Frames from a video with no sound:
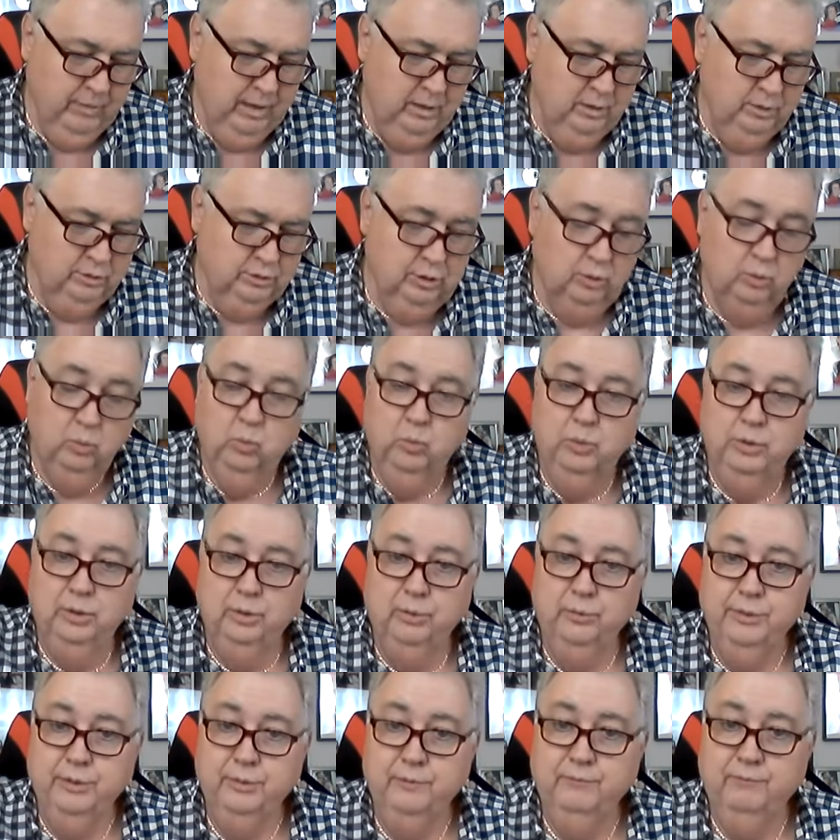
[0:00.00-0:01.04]
So
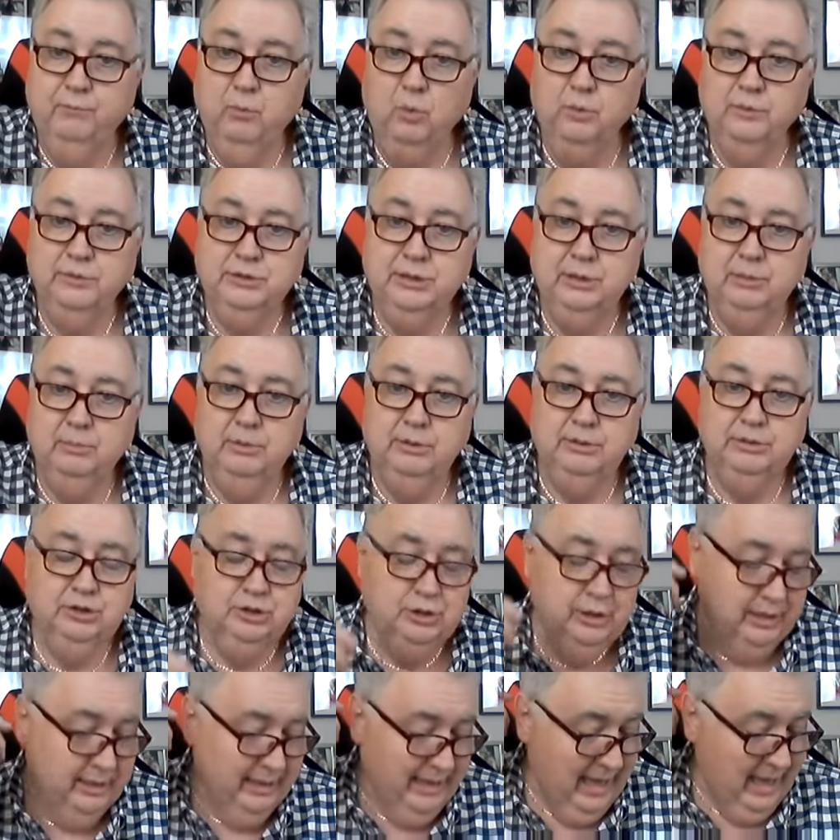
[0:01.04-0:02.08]
will the fourth stimulus
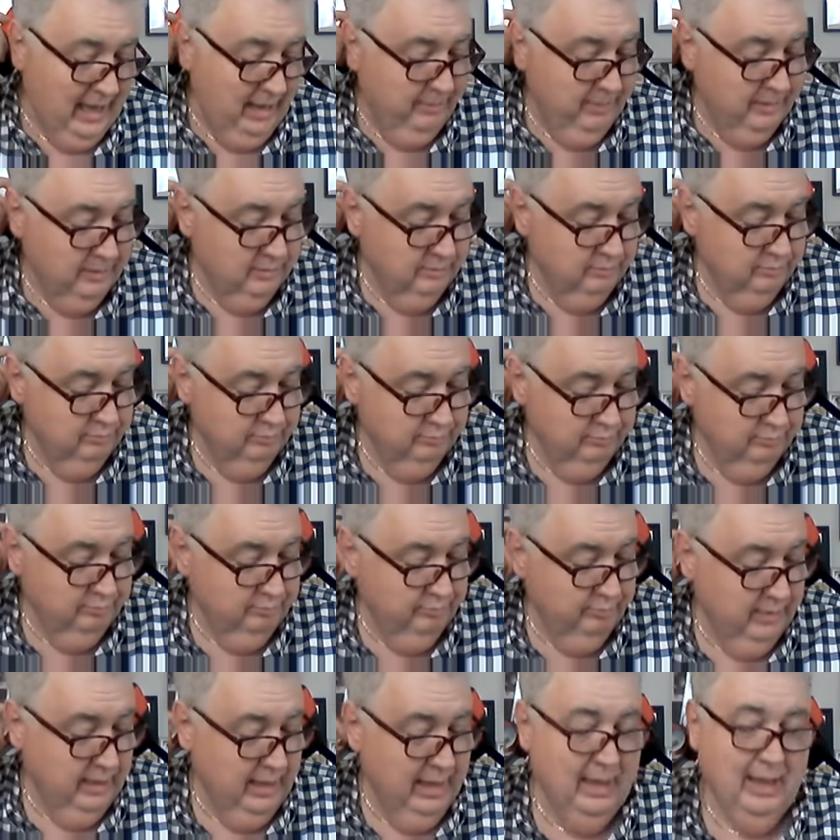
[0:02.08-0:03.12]
check happen?
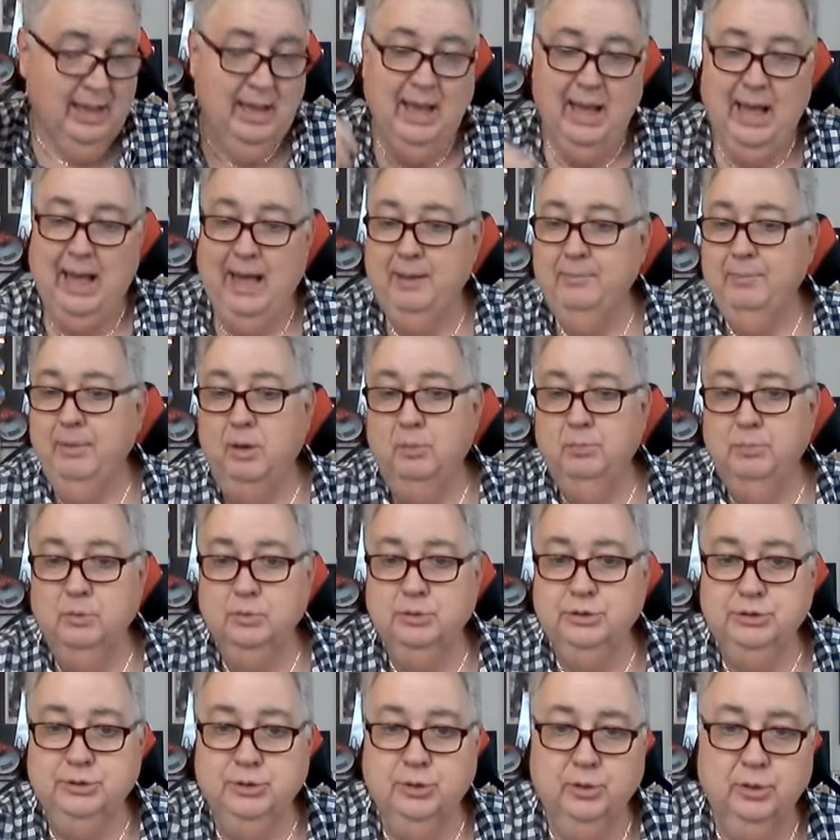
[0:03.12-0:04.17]
I'm
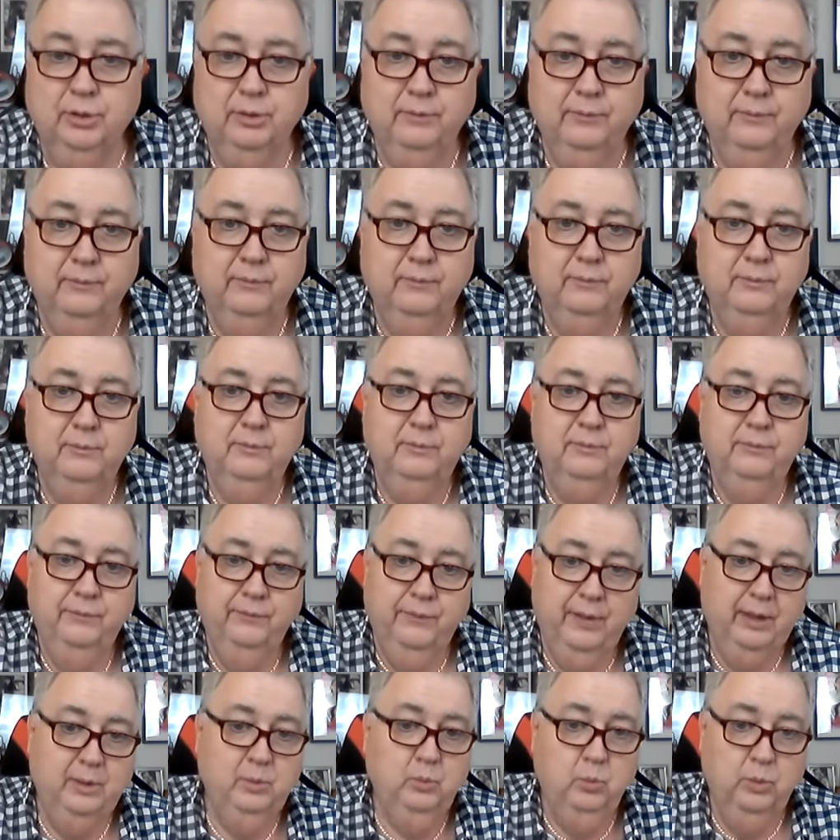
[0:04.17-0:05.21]
almost certain
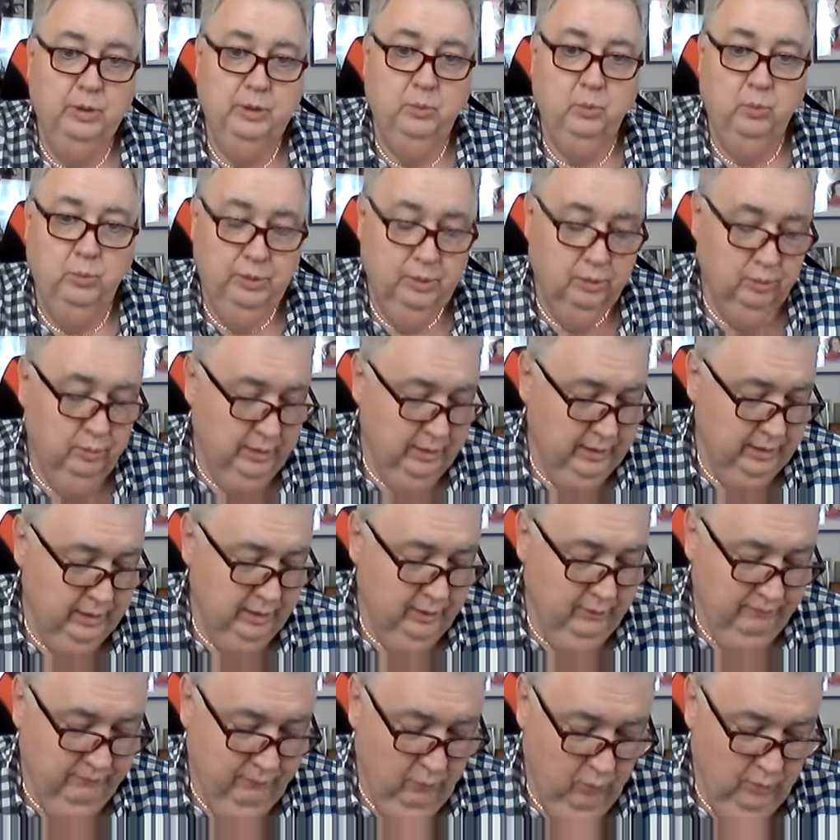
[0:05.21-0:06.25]
that we will get
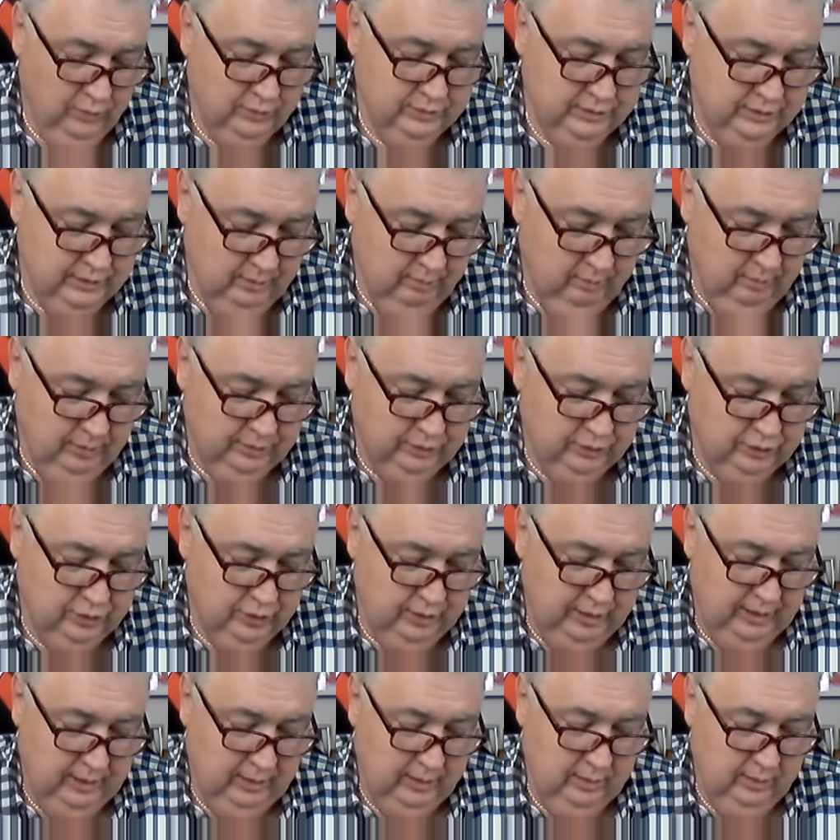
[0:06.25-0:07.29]
a fourth stimulus
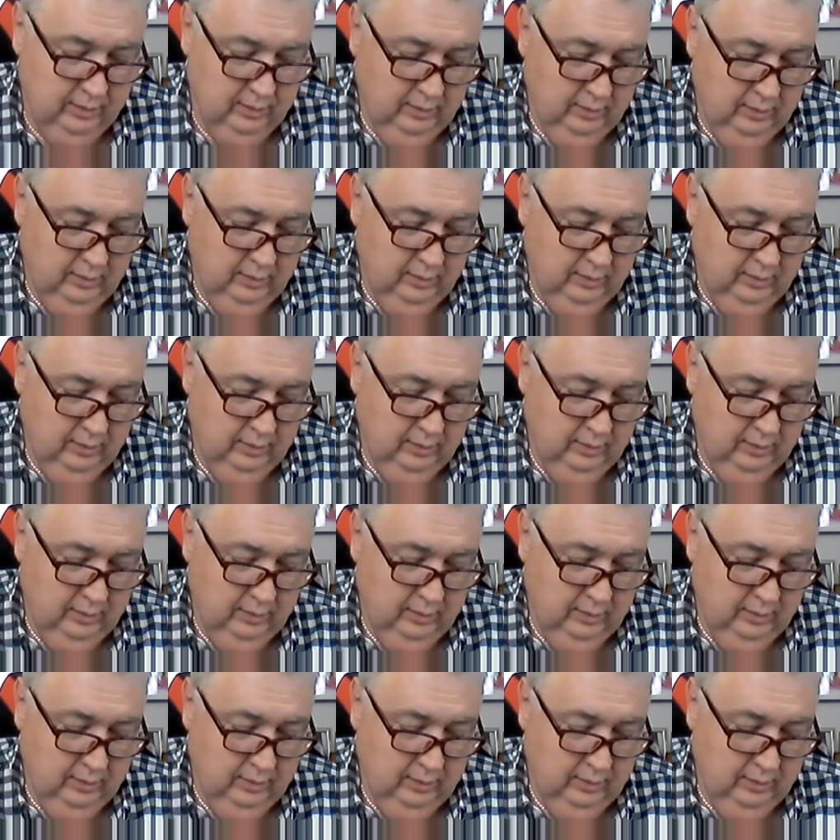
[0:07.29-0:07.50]
check.